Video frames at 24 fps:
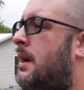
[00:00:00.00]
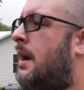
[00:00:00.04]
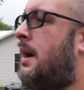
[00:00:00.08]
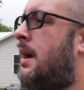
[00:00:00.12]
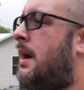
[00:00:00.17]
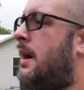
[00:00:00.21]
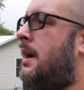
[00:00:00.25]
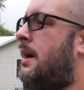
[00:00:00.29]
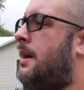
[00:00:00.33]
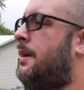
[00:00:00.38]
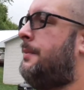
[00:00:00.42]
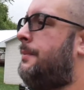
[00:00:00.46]

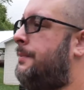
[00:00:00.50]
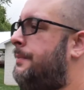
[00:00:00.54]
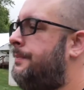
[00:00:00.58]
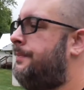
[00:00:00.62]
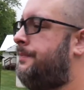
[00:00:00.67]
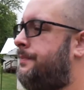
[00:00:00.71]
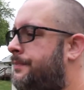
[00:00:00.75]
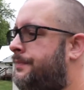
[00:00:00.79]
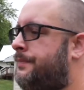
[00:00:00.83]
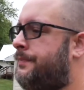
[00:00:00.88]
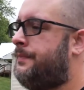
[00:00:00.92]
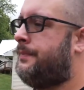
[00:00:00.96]
But
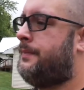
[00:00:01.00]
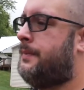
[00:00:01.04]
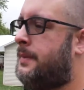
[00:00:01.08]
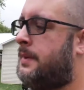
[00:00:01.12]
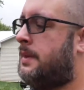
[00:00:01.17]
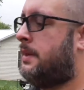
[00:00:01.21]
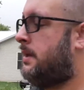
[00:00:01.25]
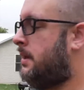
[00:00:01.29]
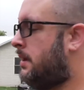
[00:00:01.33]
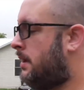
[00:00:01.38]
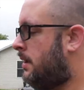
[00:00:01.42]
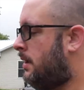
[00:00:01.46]

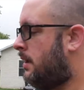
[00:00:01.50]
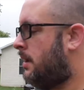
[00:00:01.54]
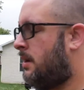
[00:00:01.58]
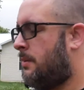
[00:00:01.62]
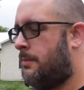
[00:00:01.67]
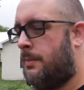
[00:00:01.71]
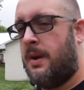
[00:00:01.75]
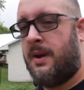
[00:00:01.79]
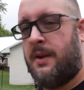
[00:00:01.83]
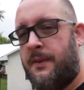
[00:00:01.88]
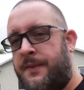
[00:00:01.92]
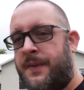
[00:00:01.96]

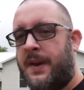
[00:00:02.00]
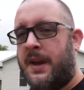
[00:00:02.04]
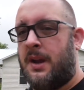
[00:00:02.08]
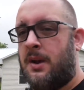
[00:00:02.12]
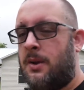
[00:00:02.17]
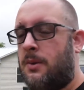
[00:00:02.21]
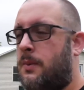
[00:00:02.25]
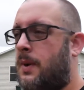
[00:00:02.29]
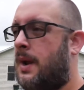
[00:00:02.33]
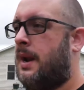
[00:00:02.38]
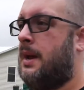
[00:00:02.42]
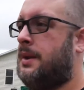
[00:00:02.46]
I
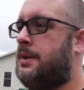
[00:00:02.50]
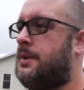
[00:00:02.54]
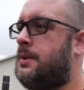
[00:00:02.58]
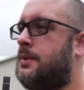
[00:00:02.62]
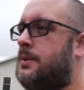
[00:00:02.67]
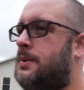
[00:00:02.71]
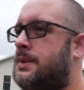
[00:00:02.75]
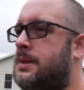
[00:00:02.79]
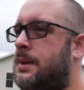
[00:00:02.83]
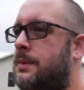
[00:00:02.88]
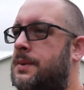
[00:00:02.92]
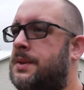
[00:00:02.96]
figured what I'd do
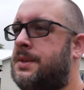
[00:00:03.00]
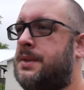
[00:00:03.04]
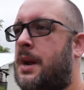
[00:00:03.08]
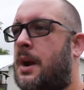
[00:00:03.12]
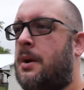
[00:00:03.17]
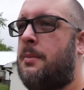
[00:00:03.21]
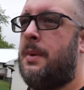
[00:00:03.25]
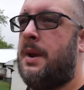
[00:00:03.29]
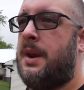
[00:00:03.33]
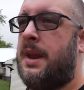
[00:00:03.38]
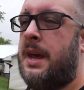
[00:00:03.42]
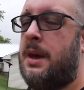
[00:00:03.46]
is I would
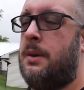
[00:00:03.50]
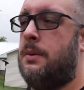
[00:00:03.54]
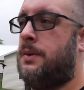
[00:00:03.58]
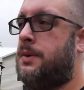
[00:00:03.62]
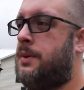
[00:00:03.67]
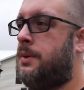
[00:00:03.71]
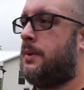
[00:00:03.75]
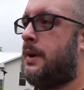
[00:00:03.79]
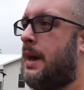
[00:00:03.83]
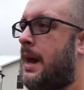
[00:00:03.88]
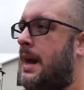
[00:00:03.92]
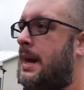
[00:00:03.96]
start my day with
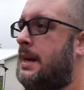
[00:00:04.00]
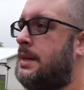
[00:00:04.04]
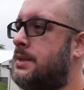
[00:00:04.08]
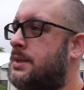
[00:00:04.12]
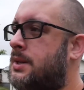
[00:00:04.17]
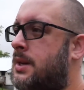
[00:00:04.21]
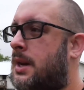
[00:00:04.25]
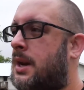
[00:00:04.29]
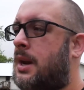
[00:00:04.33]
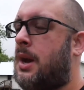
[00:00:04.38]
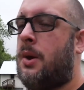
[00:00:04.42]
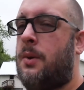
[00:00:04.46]
you guys.
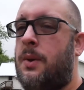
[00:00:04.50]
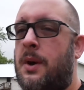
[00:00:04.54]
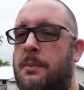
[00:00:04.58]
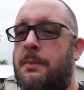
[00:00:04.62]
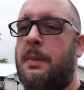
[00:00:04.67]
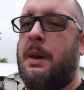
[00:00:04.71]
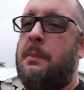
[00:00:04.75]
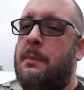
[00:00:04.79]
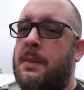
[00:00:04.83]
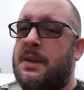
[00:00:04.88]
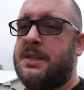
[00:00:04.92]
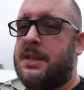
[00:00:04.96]
Gonna go in and
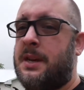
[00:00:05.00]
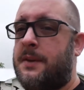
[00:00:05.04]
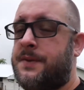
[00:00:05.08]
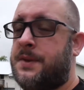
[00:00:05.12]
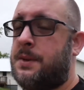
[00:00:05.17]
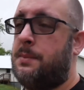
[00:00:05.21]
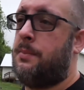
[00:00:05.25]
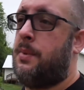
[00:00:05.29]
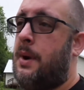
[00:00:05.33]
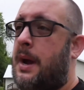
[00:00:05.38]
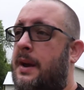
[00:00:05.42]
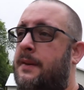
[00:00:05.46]
make myself
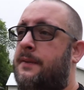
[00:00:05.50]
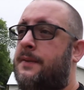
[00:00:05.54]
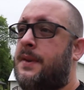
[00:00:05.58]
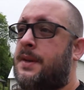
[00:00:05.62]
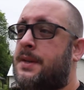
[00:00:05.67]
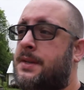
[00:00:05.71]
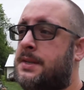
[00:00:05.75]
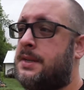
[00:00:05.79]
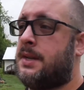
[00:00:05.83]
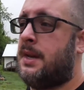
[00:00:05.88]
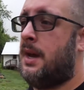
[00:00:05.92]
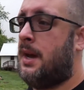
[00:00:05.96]
some
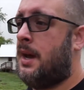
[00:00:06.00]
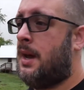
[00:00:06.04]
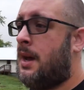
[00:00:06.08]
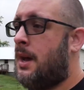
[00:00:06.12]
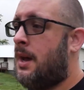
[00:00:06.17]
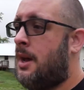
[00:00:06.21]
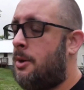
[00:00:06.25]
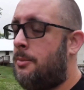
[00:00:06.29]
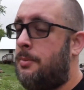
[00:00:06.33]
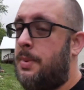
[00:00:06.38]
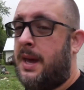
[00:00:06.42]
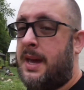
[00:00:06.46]
breakfast
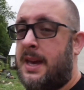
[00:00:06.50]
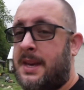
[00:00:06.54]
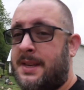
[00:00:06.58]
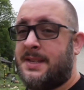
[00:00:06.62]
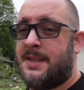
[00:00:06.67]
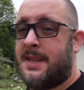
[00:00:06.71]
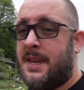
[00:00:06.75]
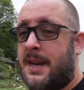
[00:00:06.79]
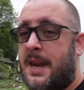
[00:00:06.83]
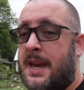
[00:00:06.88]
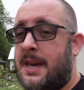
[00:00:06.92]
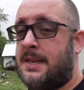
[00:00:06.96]
because
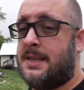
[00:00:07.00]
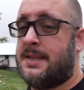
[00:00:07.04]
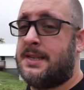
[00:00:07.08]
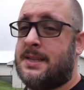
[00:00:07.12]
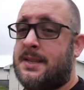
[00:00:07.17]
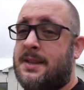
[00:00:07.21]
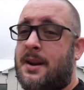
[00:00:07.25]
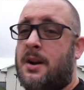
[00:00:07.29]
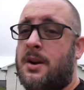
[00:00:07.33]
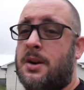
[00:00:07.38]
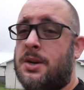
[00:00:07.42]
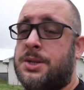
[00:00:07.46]
today
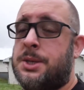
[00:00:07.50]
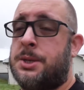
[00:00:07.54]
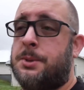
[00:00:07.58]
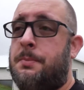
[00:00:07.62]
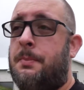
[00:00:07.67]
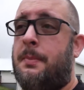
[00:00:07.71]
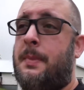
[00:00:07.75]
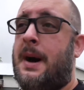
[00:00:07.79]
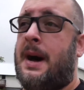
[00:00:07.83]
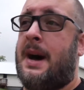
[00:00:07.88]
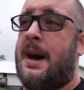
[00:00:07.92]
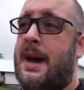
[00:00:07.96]
starts
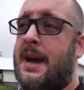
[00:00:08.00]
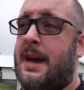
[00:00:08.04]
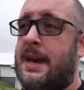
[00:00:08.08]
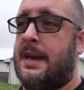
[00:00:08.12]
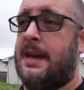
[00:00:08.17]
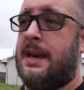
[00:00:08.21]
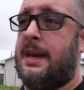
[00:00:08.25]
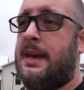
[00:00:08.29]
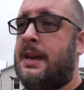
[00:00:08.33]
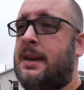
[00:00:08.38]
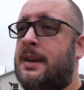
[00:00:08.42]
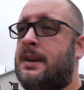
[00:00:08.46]

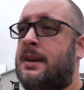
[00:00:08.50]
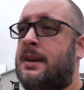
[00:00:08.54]
my